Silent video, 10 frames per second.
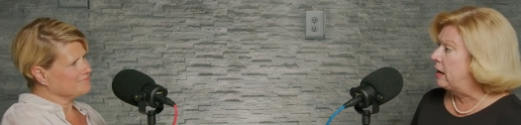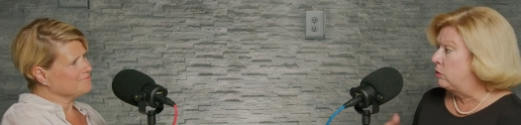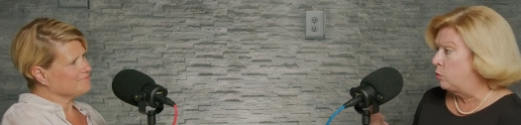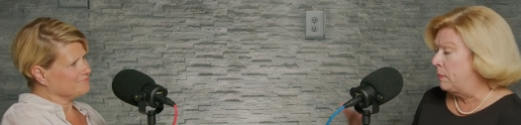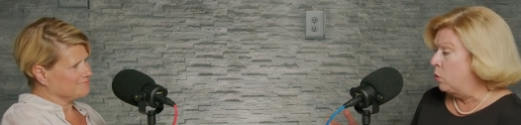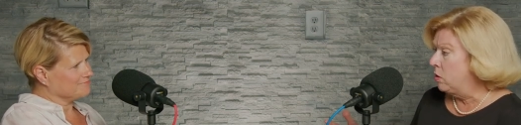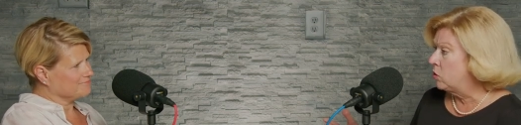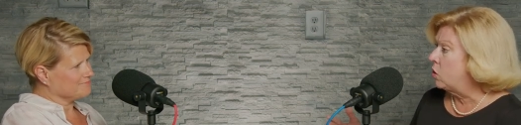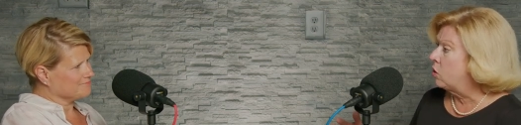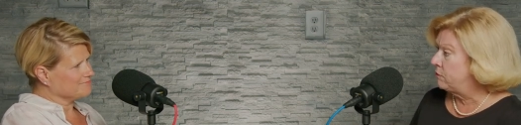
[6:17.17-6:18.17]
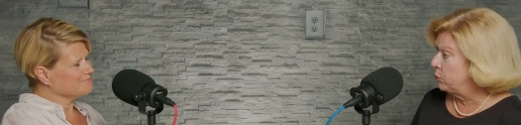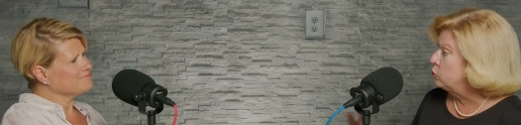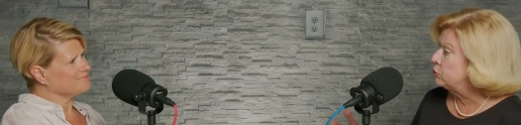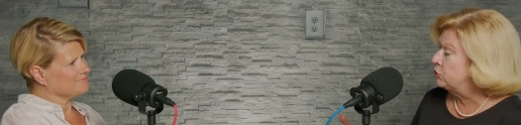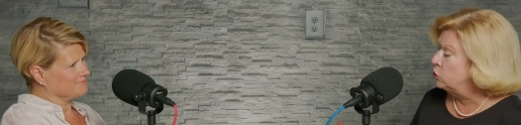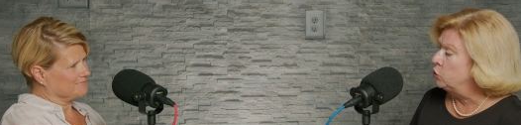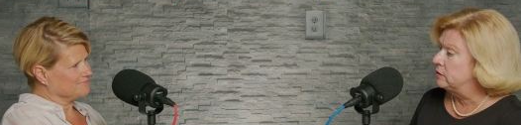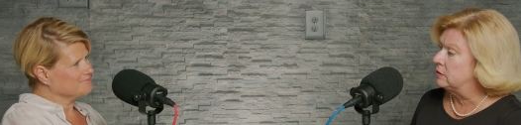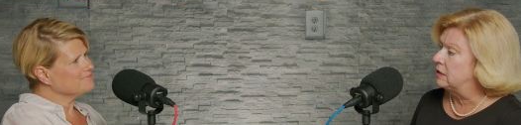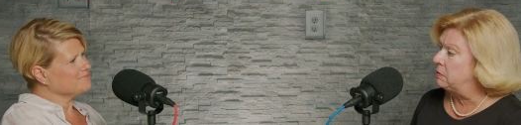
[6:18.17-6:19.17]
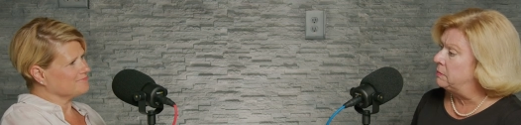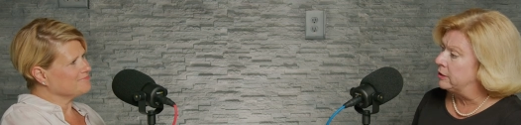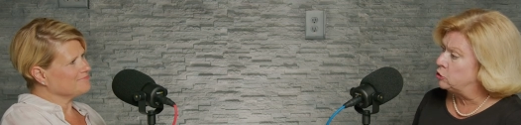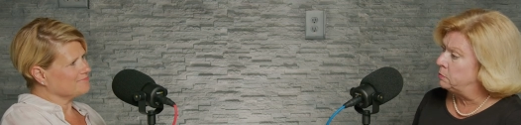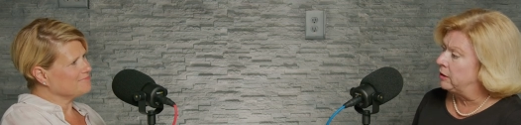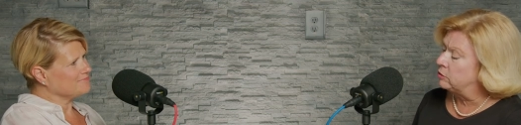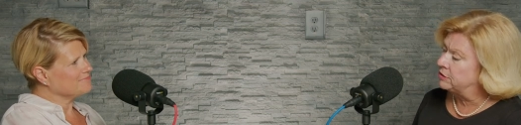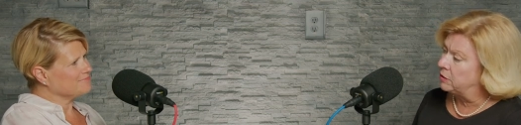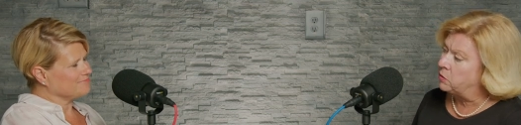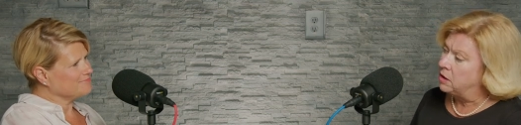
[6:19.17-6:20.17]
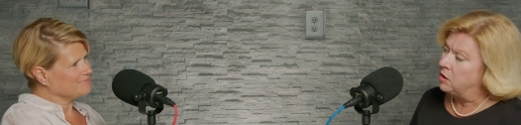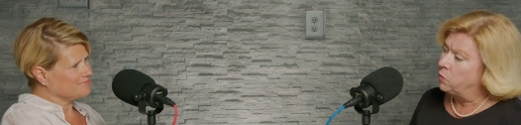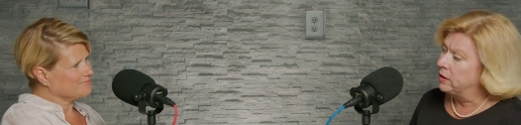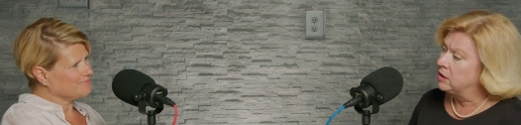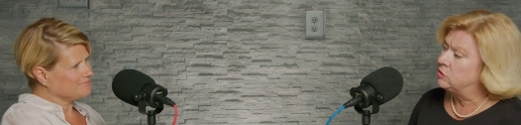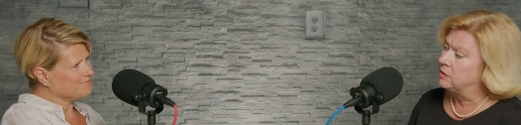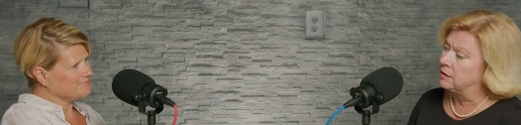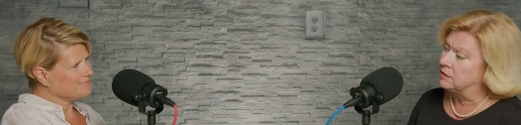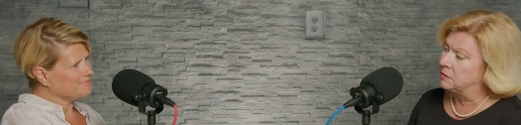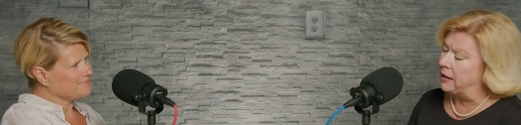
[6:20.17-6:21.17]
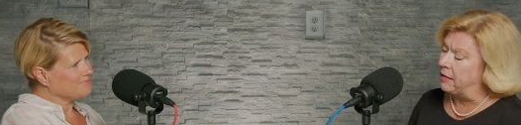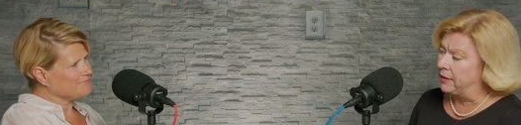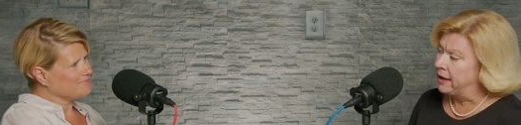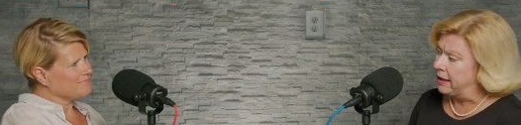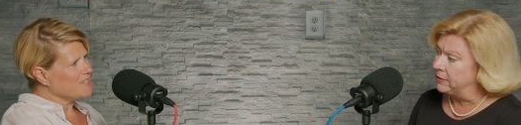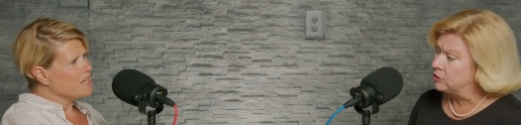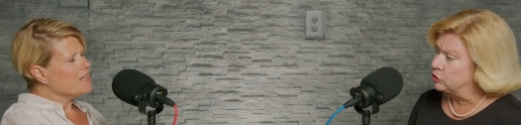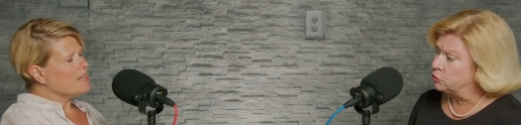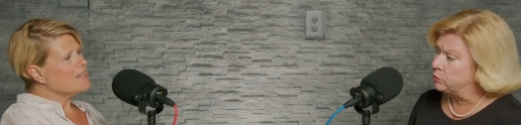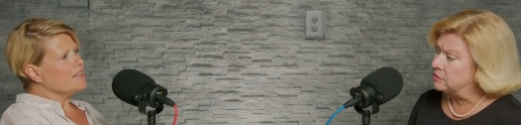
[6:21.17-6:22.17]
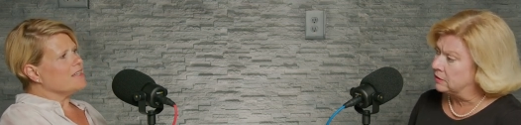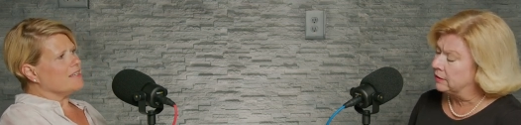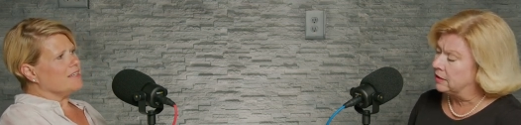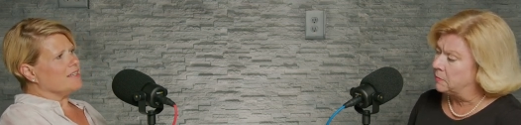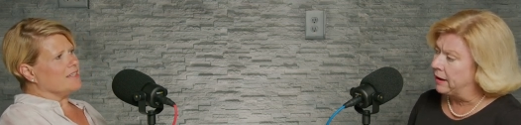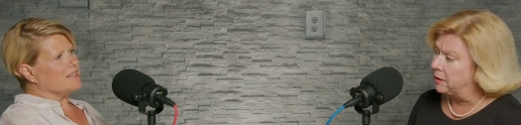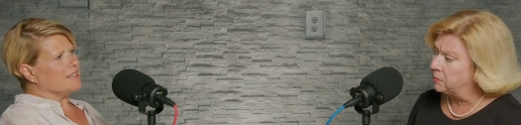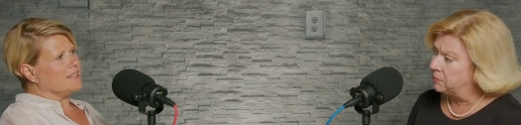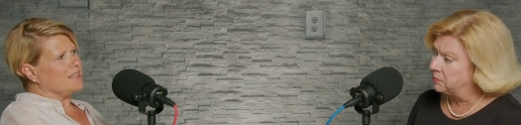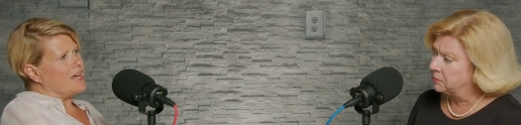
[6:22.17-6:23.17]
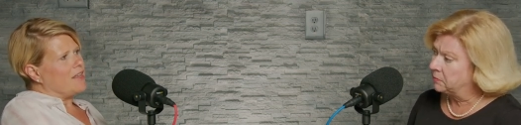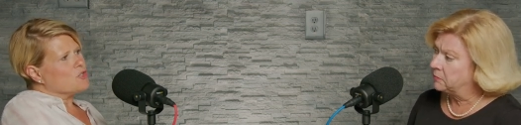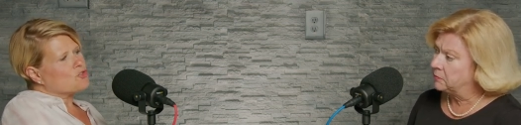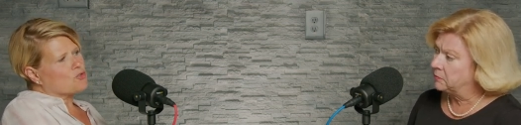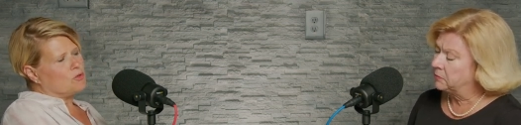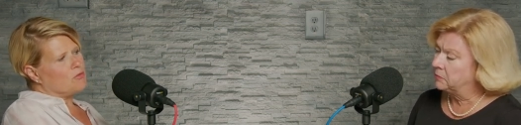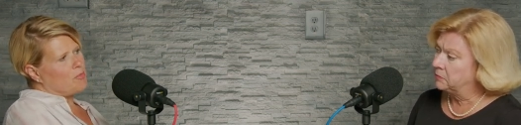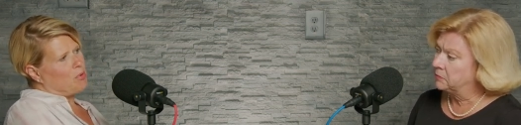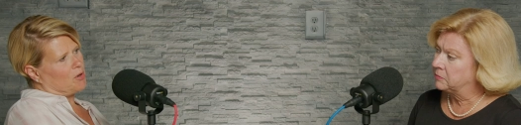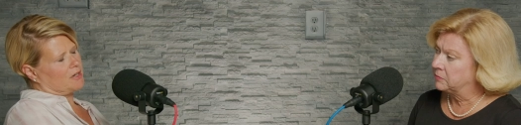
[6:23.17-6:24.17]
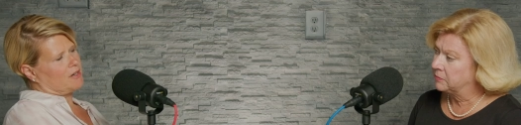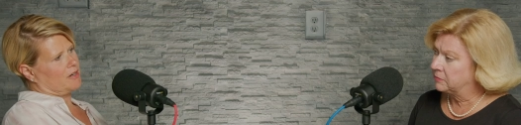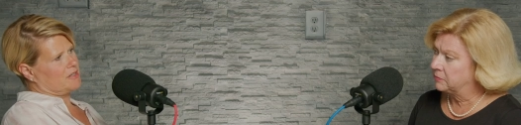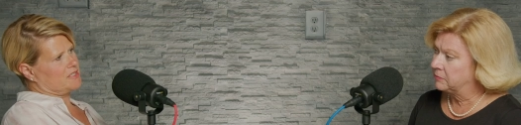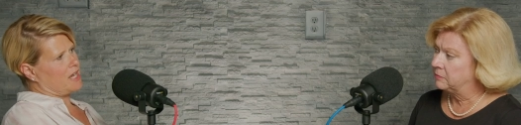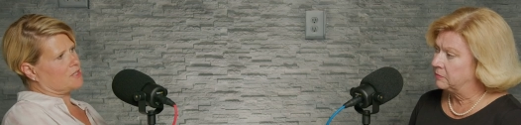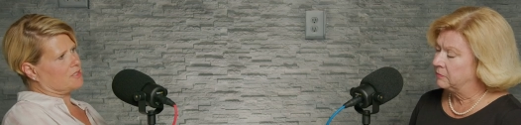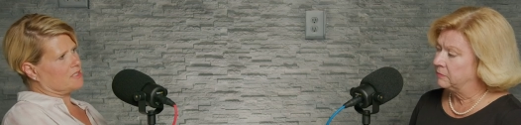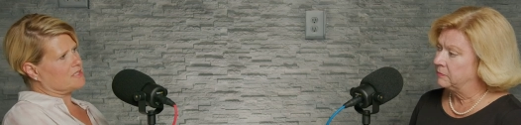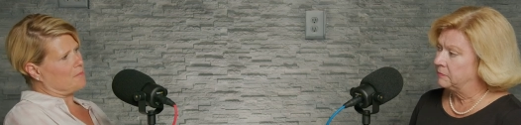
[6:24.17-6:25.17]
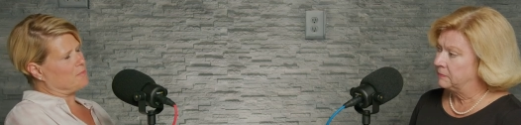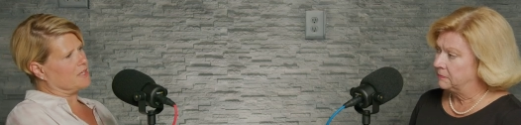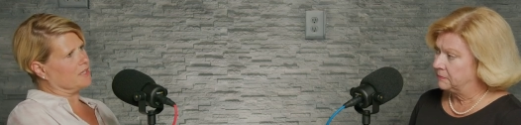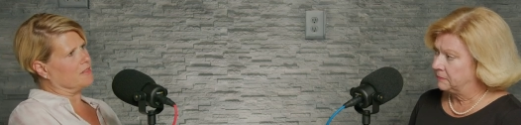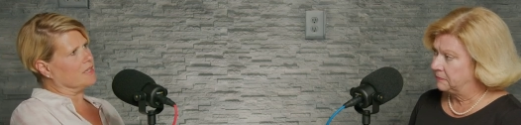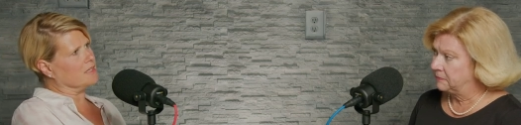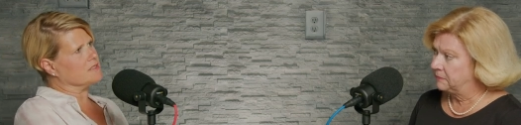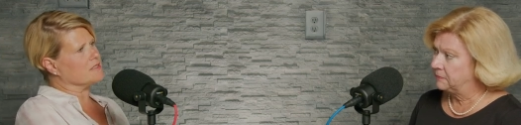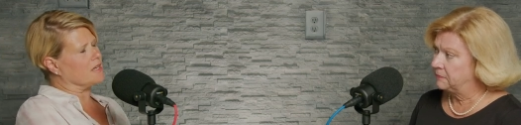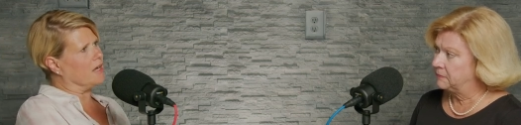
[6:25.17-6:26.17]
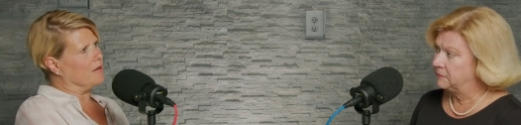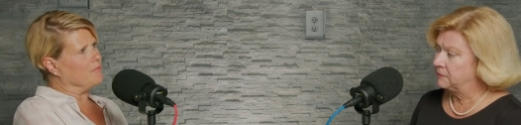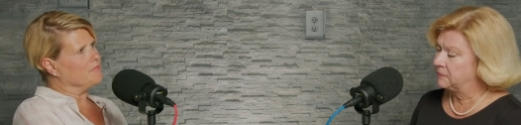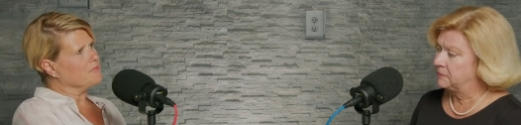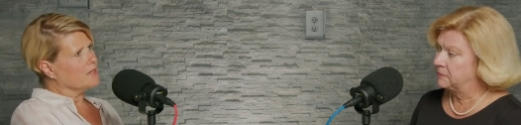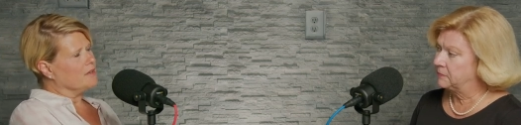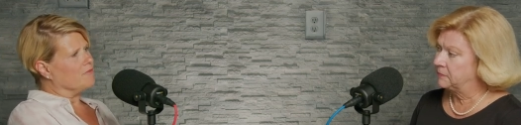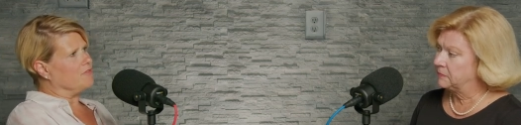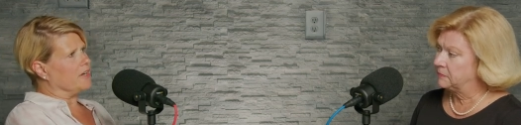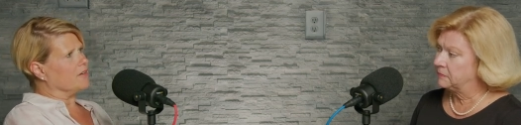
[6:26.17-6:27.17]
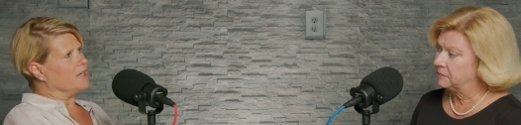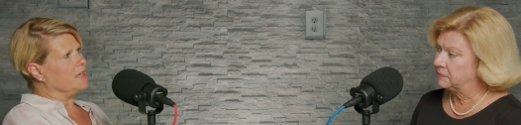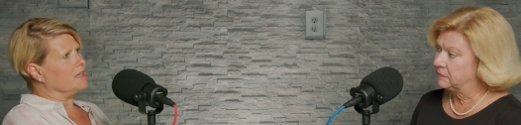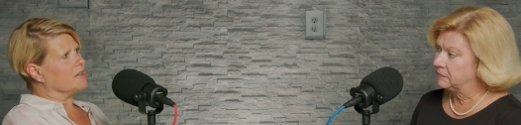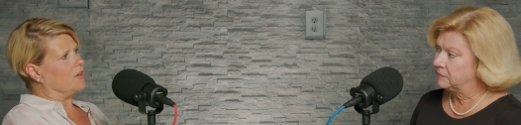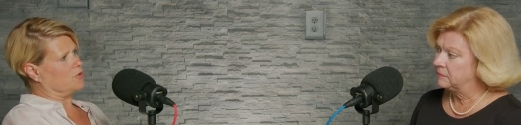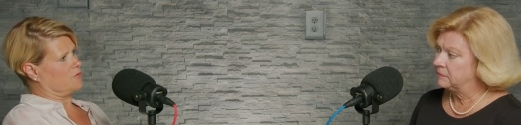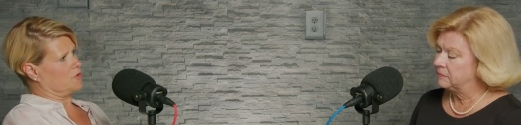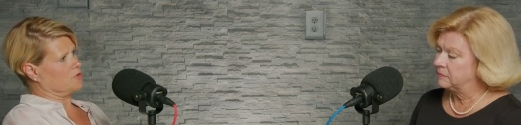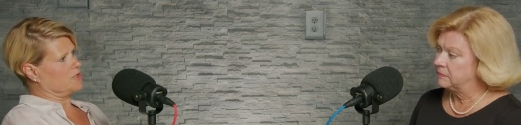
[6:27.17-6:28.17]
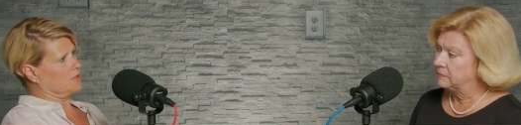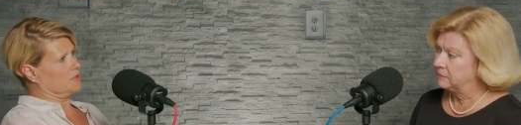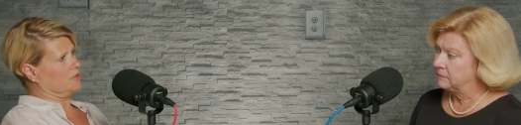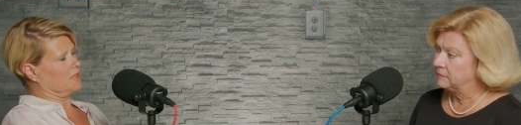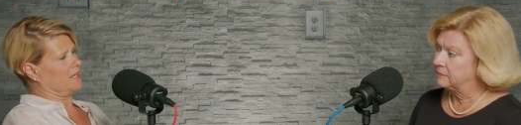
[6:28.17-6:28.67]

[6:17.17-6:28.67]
Speaker 1: and the report card for your school is going to be much better. So, what can you tell us about that that's just recently come out?
Speaker 2: Yeah, the school report card is actually something that's. Um, very controversial